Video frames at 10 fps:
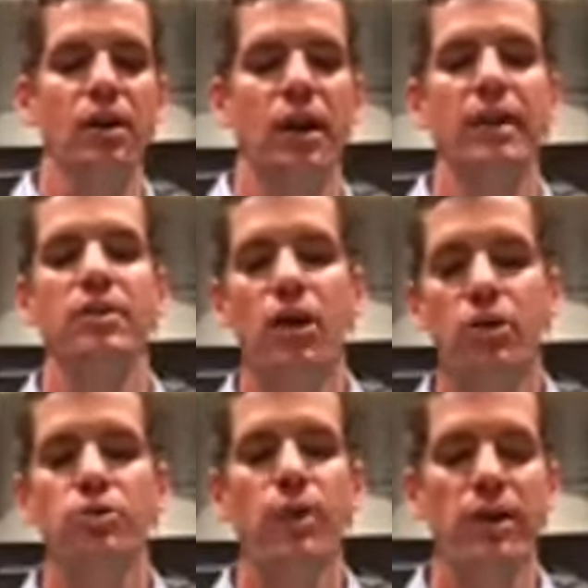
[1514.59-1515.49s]
and
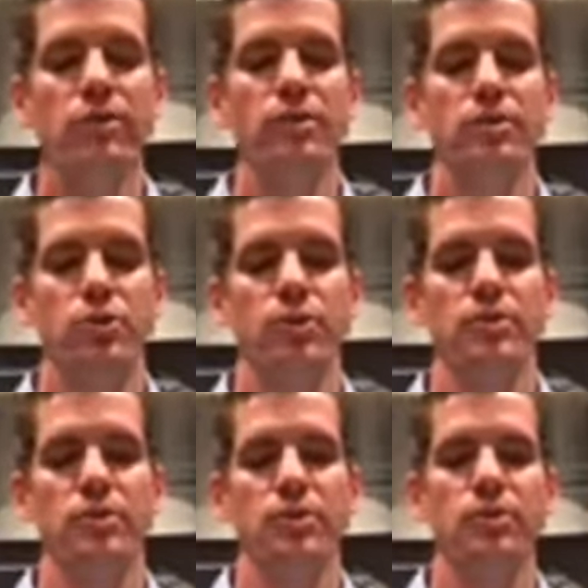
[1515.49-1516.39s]
knowledge rather than choice
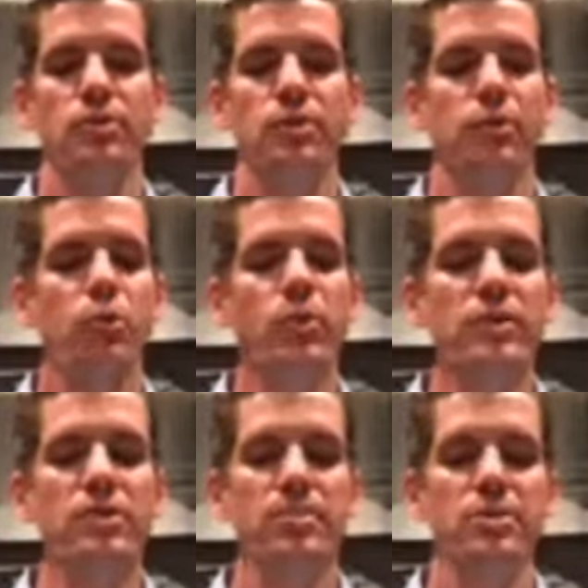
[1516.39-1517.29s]
gold, for
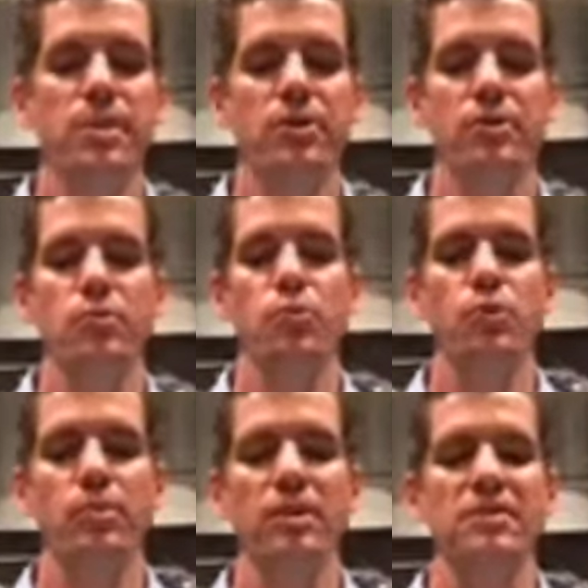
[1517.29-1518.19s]
wisdom is better than
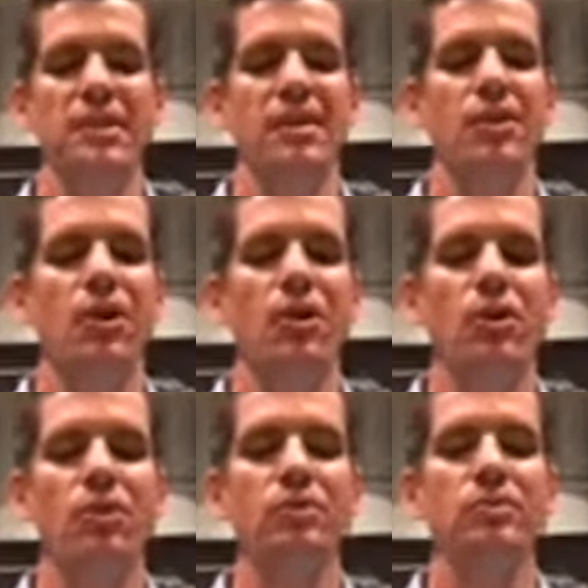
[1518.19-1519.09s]
rubies, and
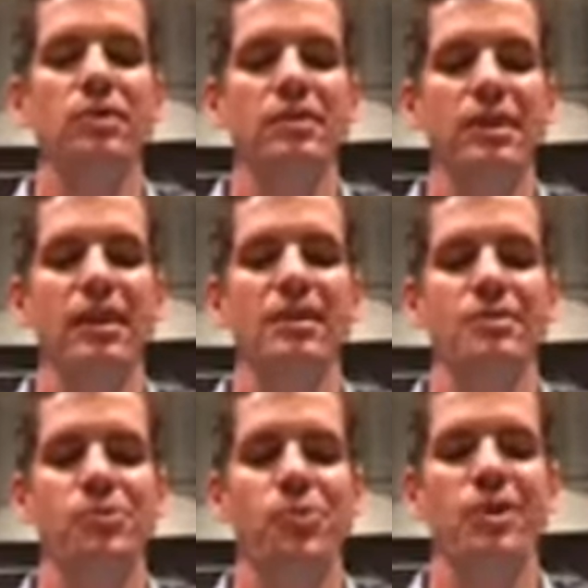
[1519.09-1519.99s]
all the
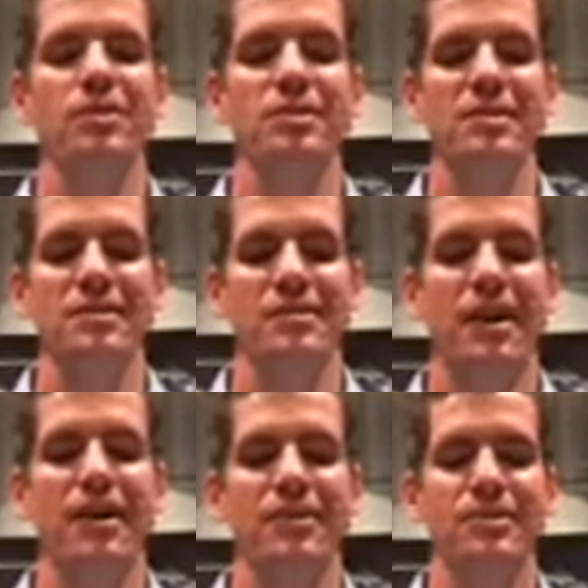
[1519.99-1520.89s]
things one
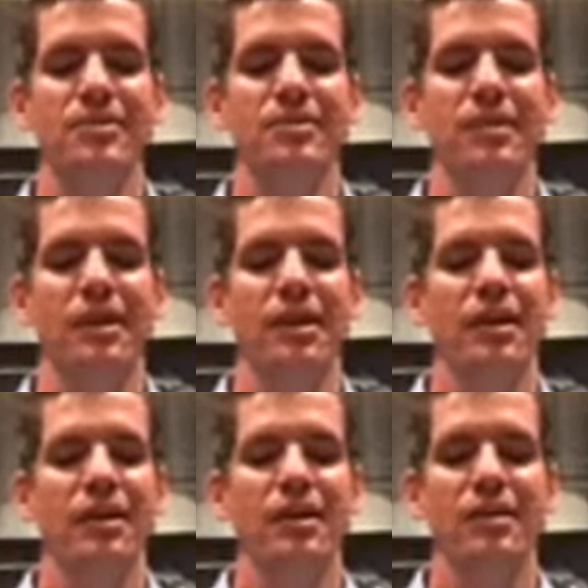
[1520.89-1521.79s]
desires
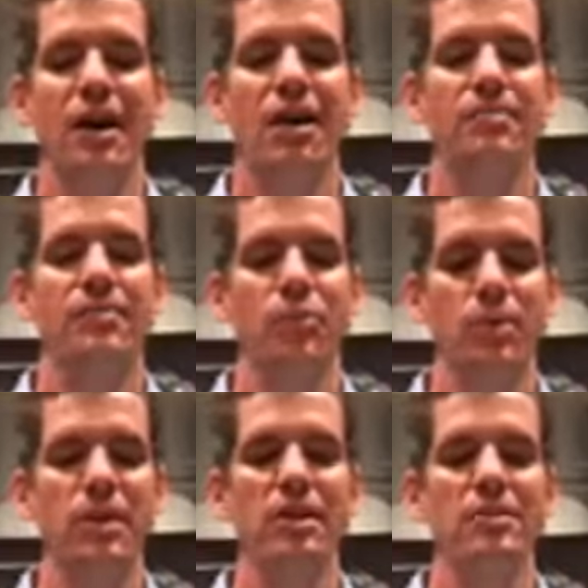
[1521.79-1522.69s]
cannot, one
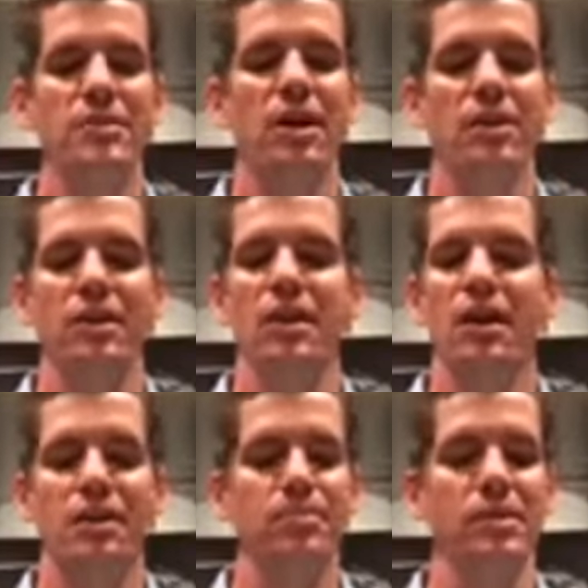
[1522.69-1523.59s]
may desire,
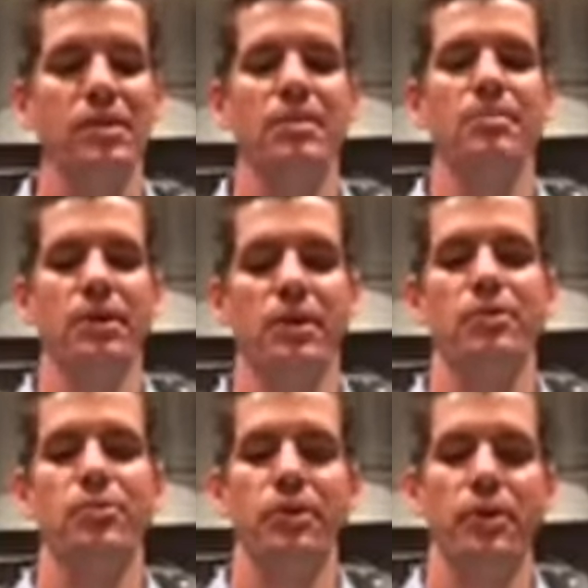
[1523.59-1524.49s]
cannot be
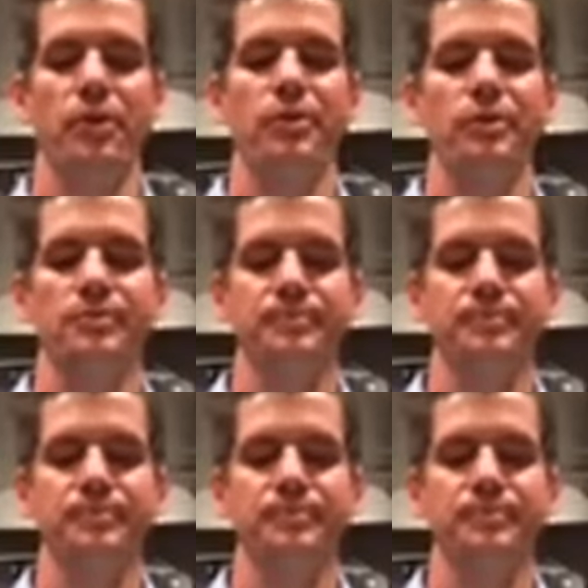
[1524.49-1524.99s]
compared with her.